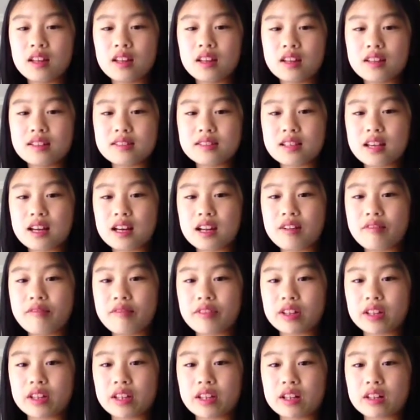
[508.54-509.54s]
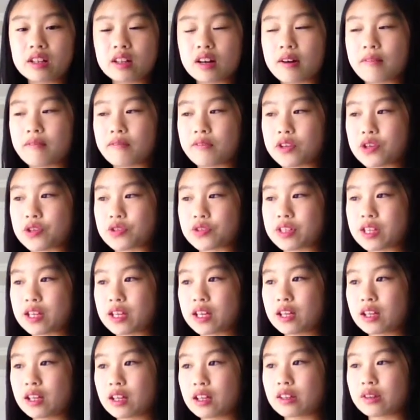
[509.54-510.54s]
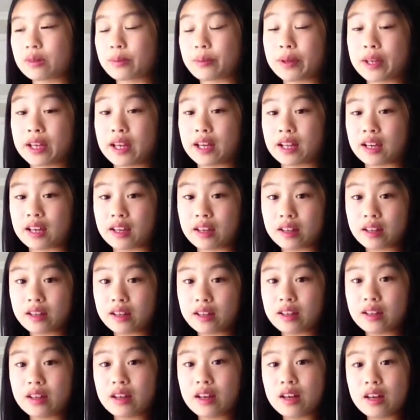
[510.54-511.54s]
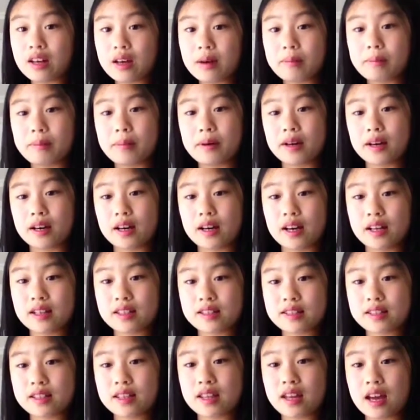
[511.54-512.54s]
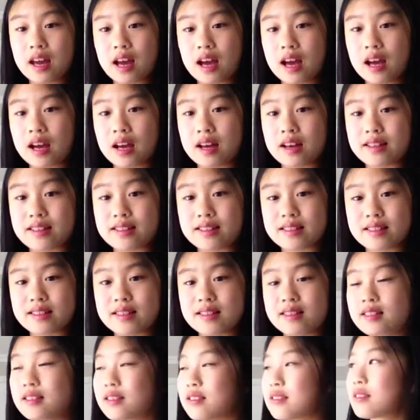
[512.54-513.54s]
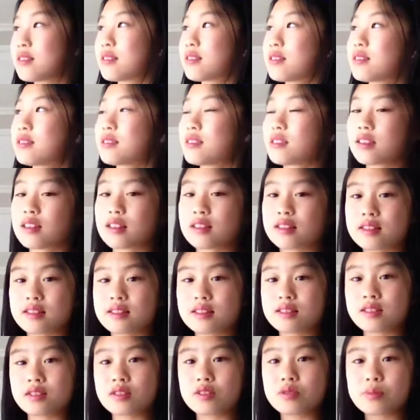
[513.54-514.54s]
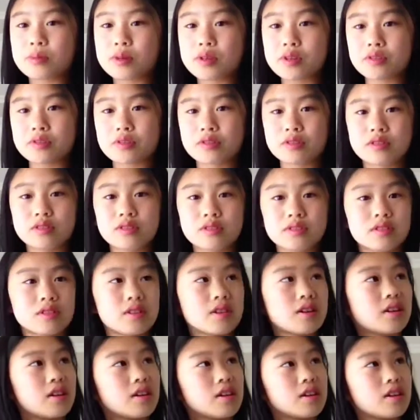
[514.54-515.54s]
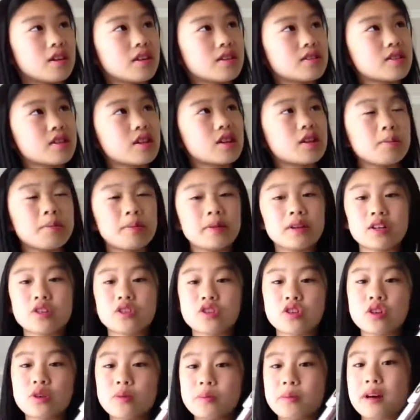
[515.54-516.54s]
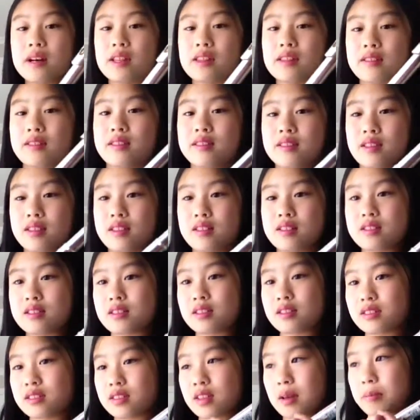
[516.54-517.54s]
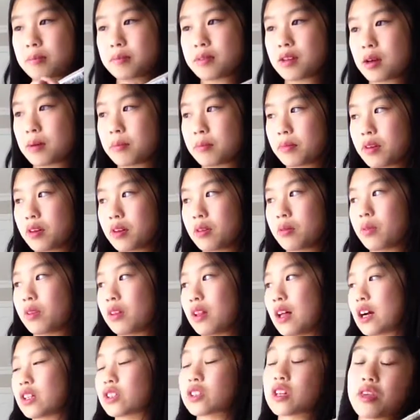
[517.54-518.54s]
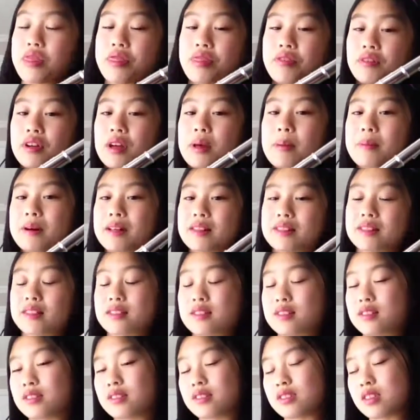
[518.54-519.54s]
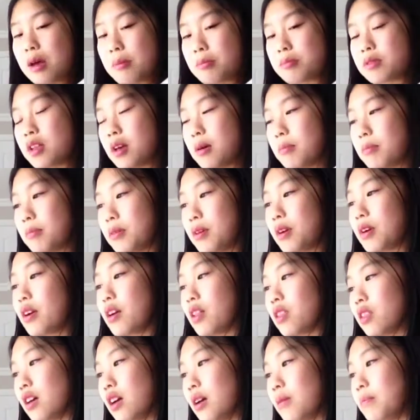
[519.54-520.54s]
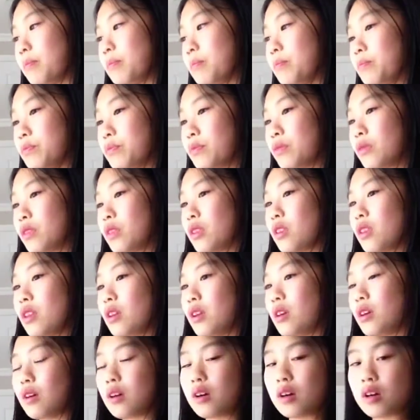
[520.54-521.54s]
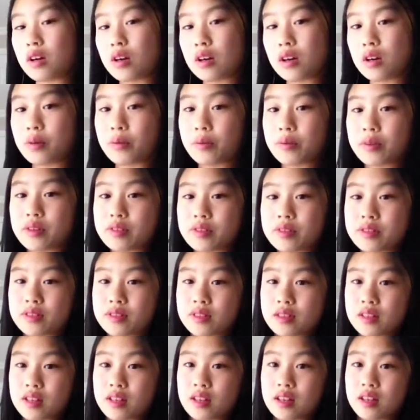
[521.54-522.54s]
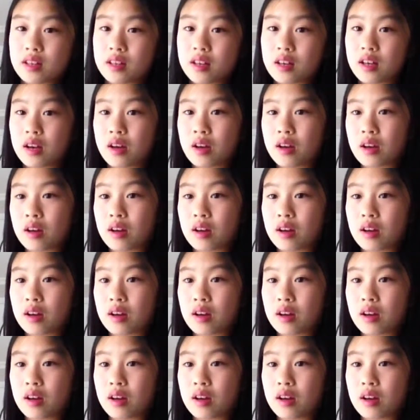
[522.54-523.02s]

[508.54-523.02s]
it's kind of a little confusing in the beginning, but as it's almost it's going to be two months until September. Well, actually, three months until September. And then um, we'll see